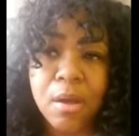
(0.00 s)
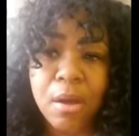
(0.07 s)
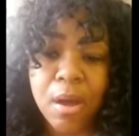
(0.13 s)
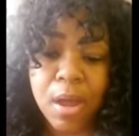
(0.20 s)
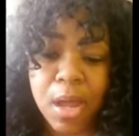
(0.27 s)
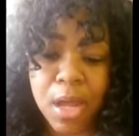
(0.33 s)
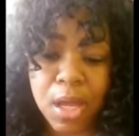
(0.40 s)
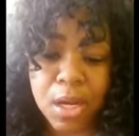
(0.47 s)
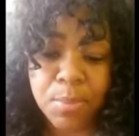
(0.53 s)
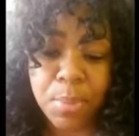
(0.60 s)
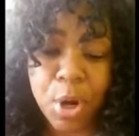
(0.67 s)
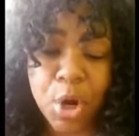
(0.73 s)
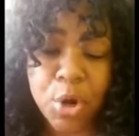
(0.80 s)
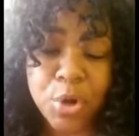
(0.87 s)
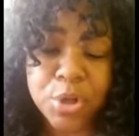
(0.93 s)
and
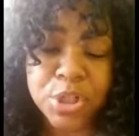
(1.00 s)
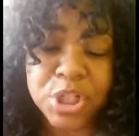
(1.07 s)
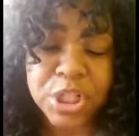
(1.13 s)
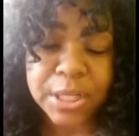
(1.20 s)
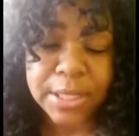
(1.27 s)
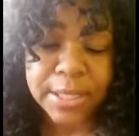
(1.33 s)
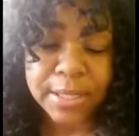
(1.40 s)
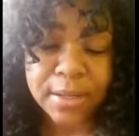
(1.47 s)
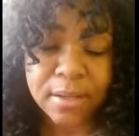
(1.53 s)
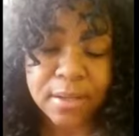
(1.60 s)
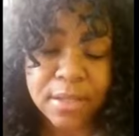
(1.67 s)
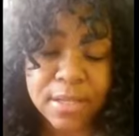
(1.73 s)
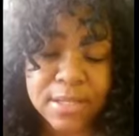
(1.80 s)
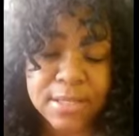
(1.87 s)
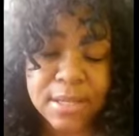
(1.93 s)
purging
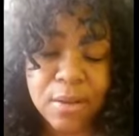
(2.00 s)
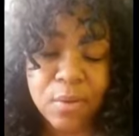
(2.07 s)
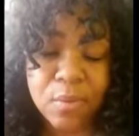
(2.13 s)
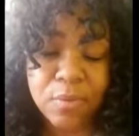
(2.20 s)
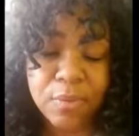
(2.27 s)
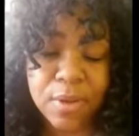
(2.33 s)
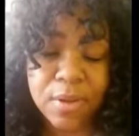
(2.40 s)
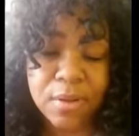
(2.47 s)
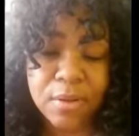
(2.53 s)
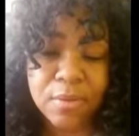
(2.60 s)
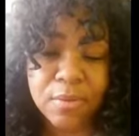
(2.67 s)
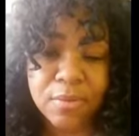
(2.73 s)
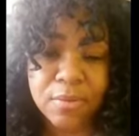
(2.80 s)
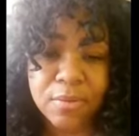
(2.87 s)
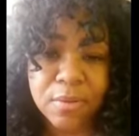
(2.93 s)
yourself
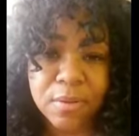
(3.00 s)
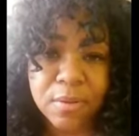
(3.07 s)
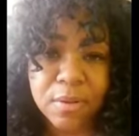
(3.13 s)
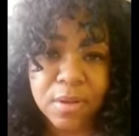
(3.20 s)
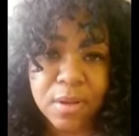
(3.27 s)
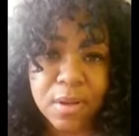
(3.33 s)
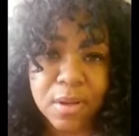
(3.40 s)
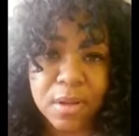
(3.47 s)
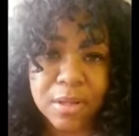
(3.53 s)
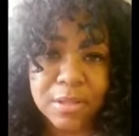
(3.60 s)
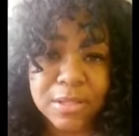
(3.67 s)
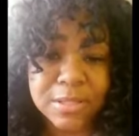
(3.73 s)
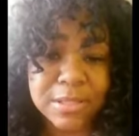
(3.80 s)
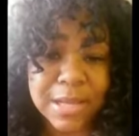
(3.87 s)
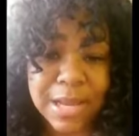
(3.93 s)
of
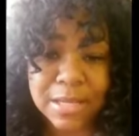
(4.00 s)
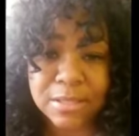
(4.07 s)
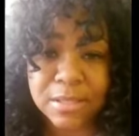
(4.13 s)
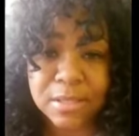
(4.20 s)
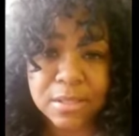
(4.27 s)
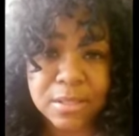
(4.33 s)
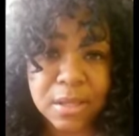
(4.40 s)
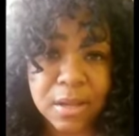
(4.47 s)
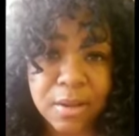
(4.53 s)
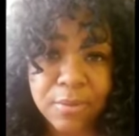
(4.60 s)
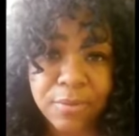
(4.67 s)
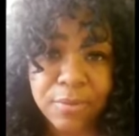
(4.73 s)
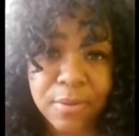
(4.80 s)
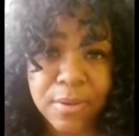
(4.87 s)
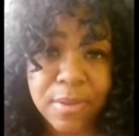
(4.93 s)
this toxic
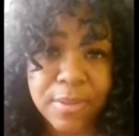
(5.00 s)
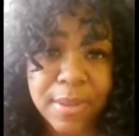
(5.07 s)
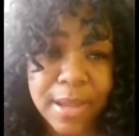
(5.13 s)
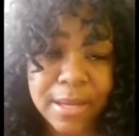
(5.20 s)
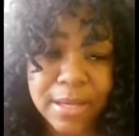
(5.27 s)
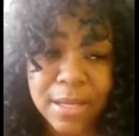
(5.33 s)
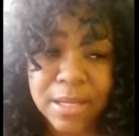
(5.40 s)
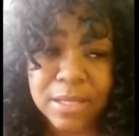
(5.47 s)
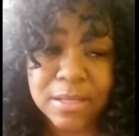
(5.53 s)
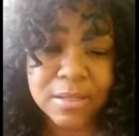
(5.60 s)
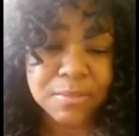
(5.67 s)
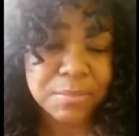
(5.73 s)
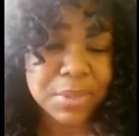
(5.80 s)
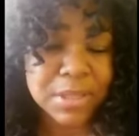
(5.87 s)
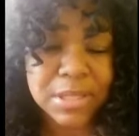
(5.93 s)
stuff that
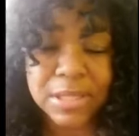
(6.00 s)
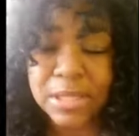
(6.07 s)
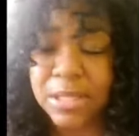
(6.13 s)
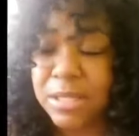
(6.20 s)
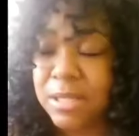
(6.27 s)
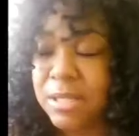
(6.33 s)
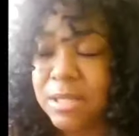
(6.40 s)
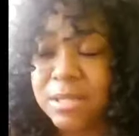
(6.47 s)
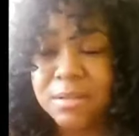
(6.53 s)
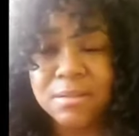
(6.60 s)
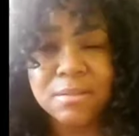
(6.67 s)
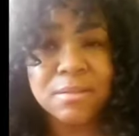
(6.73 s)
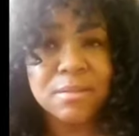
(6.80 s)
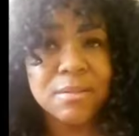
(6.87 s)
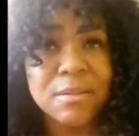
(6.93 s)
can be
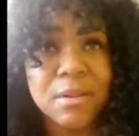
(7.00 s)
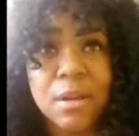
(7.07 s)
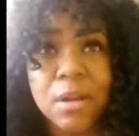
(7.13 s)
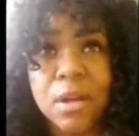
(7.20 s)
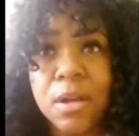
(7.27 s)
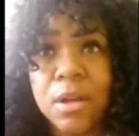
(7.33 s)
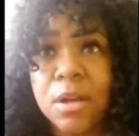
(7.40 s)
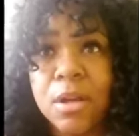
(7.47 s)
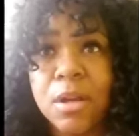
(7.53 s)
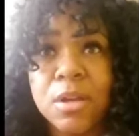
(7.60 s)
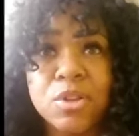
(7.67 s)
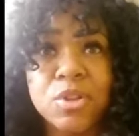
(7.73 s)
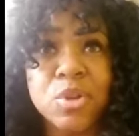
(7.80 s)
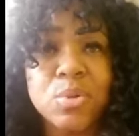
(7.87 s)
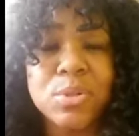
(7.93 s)

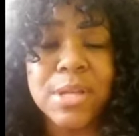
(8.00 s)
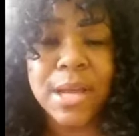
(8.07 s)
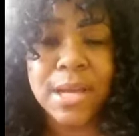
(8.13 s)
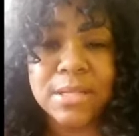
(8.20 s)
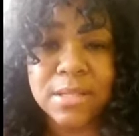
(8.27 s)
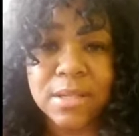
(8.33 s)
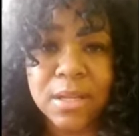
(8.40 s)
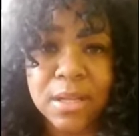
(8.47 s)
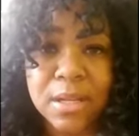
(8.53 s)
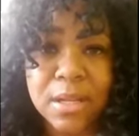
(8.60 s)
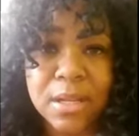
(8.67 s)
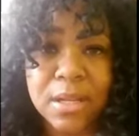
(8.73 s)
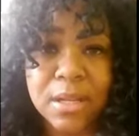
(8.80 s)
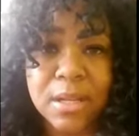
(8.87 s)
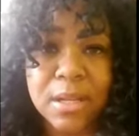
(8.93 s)
so toxic,
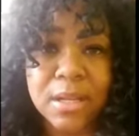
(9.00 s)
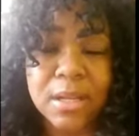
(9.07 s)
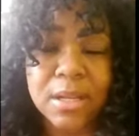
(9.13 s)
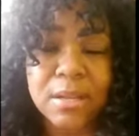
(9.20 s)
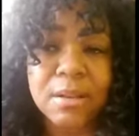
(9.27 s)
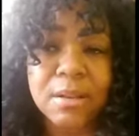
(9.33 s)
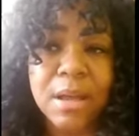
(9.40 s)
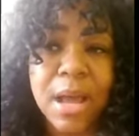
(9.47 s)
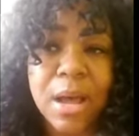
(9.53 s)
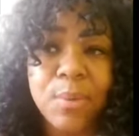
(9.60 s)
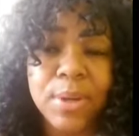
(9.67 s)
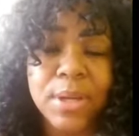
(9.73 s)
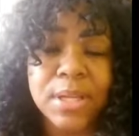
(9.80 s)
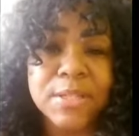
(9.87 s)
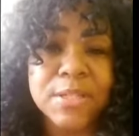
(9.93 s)
and how
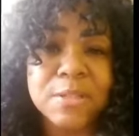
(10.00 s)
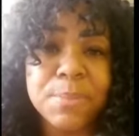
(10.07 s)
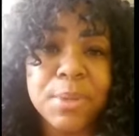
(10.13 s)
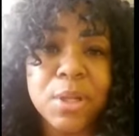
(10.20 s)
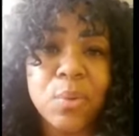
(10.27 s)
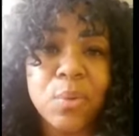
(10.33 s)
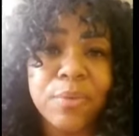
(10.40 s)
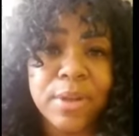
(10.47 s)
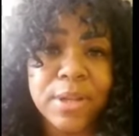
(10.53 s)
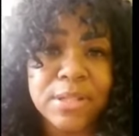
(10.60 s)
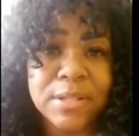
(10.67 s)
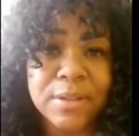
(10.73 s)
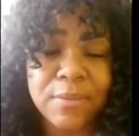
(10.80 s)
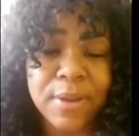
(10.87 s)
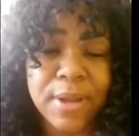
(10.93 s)
it can spill over in
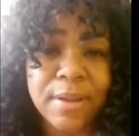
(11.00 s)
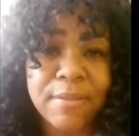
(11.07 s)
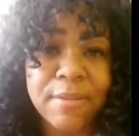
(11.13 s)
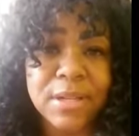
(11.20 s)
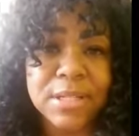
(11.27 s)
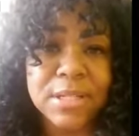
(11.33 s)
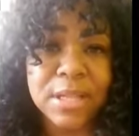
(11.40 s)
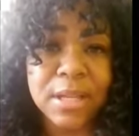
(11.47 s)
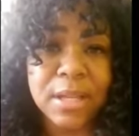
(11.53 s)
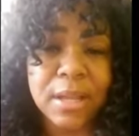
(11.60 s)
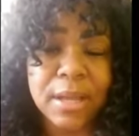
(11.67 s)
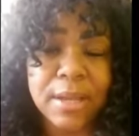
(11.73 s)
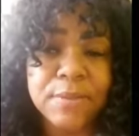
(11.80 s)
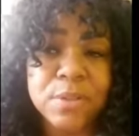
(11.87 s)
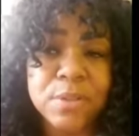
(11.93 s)
different areas of your
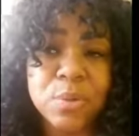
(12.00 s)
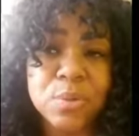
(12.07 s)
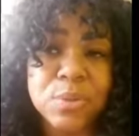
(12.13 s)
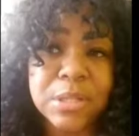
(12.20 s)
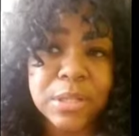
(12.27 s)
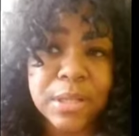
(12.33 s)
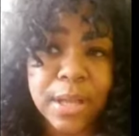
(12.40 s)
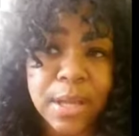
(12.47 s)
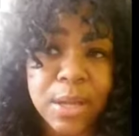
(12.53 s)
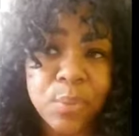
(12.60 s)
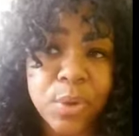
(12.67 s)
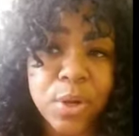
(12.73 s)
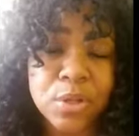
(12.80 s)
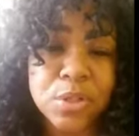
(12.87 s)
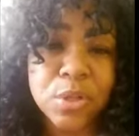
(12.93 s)
life. So today
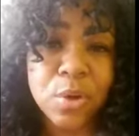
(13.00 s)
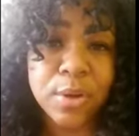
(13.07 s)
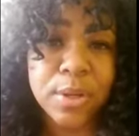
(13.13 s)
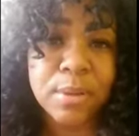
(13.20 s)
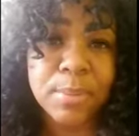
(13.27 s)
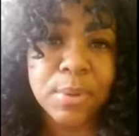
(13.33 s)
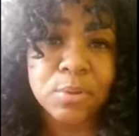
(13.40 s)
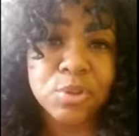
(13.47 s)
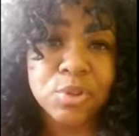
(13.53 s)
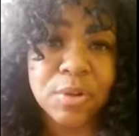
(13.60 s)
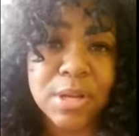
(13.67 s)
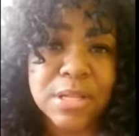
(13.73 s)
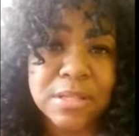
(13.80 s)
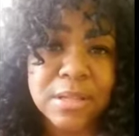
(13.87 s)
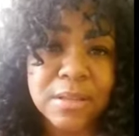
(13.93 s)
we are talking about
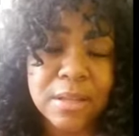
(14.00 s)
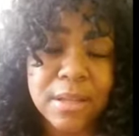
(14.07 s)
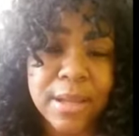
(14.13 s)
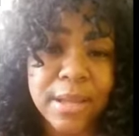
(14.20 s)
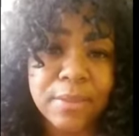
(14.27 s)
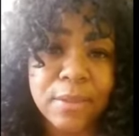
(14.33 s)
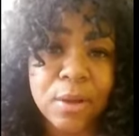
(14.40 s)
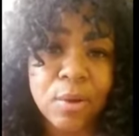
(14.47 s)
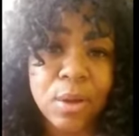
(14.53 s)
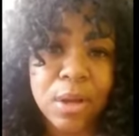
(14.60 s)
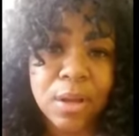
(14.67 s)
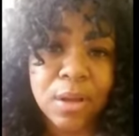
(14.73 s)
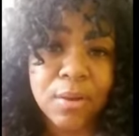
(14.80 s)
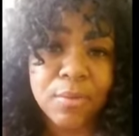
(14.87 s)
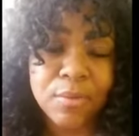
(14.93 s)
trust and the lack
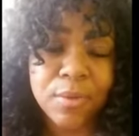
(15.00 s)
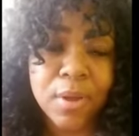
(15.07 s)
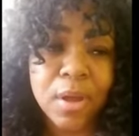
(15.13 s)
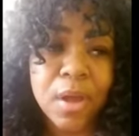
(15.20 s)
thereof,